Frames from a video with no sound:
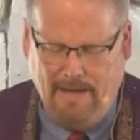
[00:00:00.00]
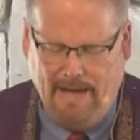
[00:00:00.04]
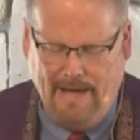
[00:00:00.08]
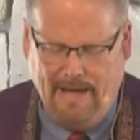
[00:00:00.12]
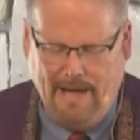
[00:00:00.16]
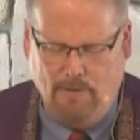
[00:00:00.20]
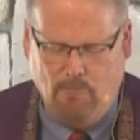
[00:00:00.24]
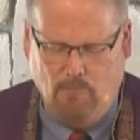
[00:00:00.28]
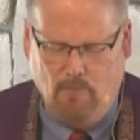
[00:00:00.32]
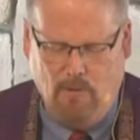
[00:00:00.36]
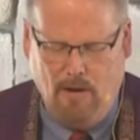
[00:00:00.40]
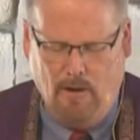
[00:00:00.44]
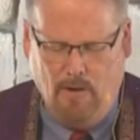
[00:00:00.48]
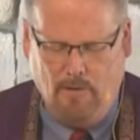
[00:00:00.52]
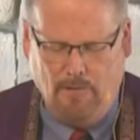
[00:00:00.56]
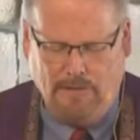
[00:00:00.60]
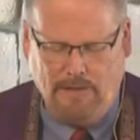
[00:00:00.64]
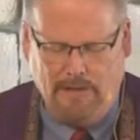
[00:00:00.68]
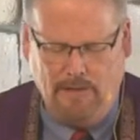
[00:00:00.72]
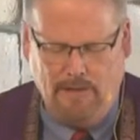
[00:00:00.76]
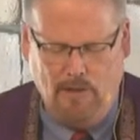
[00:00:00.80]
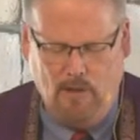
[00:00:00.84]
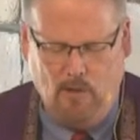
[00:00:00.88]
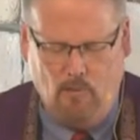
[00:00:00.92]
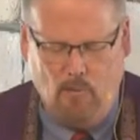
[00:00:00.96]
And woe
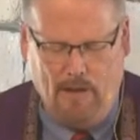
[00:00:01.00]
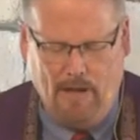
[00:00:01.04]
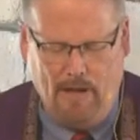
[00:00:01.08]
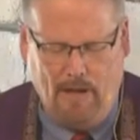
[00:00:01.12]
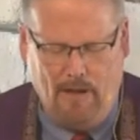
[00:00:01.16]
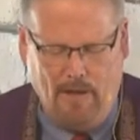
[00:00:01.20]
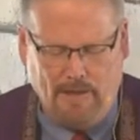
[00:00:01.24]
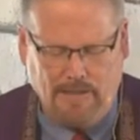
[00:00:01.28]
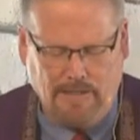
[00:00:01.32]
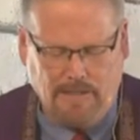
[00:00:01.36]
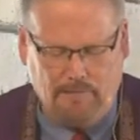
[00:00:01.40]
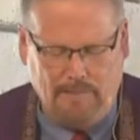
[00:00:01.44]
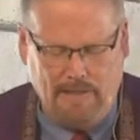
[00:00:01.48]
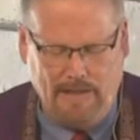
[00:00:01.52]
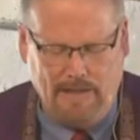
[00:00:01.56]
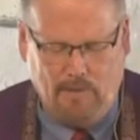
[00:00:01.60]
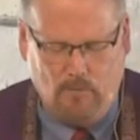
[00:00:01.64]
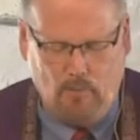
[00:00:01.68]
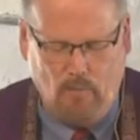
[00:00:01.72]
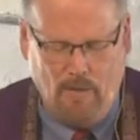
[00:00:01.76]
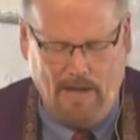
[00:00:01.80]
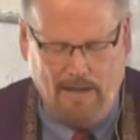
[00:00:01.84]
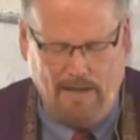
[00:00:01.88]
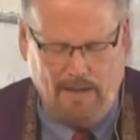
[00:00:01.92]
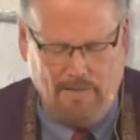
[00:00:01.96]
to you when all speak
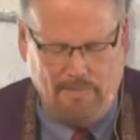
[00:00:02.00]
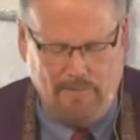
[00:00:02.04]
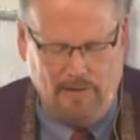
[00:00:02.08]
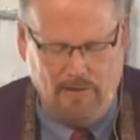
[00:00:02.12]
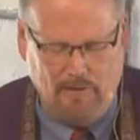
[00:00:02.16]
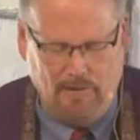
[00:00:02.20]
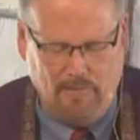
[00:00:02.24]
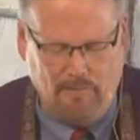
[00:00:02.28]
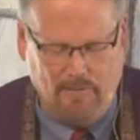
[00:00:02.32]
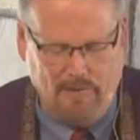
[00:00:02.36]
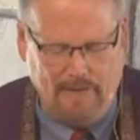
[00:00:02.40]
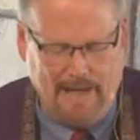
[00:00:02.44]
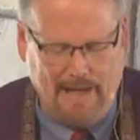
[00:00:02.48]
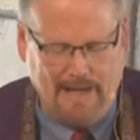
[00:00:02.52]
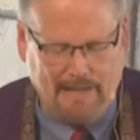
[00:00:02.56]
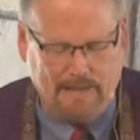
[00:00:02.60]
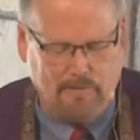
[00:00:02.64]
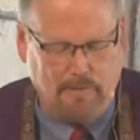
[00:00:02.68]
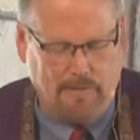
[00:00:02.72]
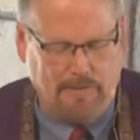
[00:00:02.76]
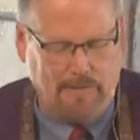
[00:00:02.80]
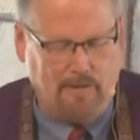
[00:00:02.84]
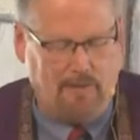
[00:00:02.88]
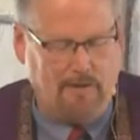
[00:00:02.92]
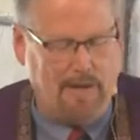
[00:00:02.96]
well of you, for that's
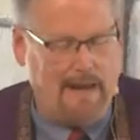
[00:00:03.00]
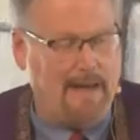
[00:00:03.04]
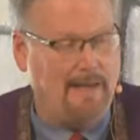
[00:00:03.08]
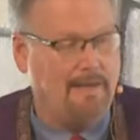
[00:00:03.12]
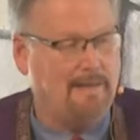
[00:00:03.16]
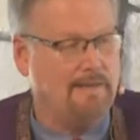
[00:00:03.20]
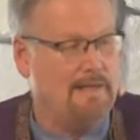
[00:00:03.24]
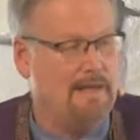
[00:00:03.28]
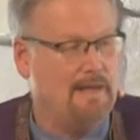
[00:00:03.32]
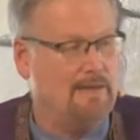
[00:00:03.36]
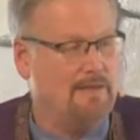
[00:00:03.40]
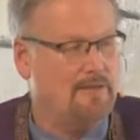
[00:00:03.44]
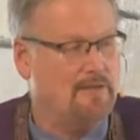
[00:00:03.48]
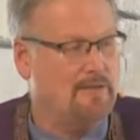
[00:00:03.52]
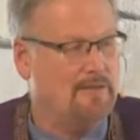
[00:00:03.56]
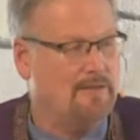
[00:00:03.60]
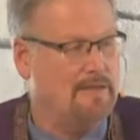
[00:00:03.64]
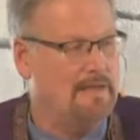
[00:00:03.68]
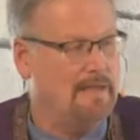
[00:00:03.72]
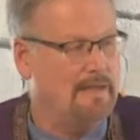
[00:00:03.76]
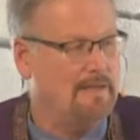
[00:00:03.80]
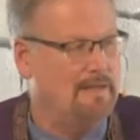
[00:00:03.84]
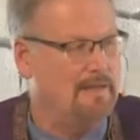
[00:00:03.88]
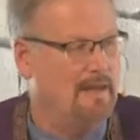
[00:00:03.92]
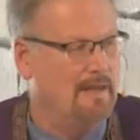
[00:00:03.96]
what their ancestors
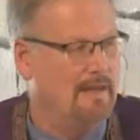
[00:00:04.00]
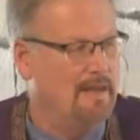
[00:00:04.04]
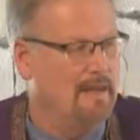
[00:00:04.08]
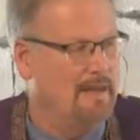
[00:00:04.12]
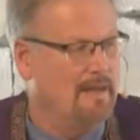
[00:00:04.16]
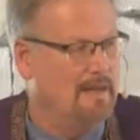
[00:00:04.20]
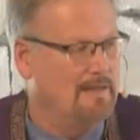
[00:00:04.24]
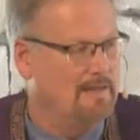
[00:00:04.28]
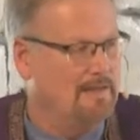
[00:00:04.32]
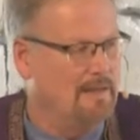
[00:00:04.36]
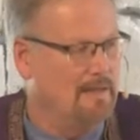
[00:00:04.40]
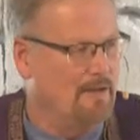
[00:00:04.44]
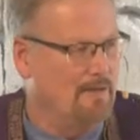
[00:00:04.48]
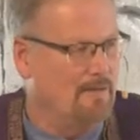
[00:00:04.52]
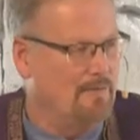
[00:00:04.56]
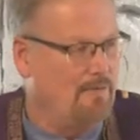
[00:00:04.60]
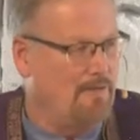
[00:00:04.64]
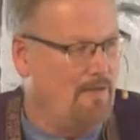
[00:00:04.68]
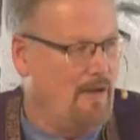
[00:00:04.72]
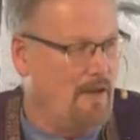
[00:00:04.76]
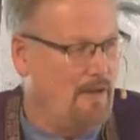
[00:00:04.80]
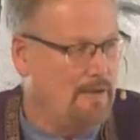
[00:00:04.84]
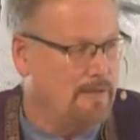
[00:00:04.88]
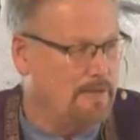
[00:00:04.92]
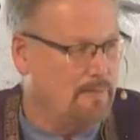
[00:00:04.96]
did to the
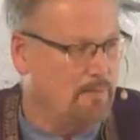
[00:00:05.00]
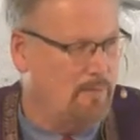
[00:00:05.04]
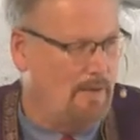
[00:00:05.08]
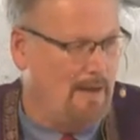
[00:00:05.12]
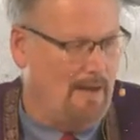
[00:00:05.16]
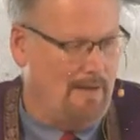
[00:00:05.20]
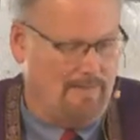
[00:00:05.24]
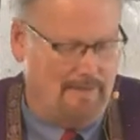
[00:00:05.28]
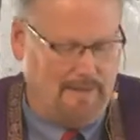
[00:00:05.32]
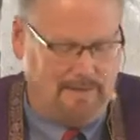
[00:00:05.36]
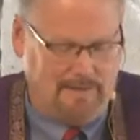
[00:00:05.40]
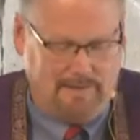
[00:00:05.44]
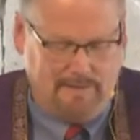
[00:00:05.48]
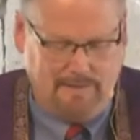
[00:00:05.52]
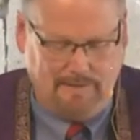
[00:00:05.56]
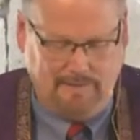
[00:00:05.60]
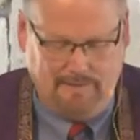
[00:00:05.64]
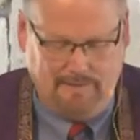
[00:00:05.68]
false prophets.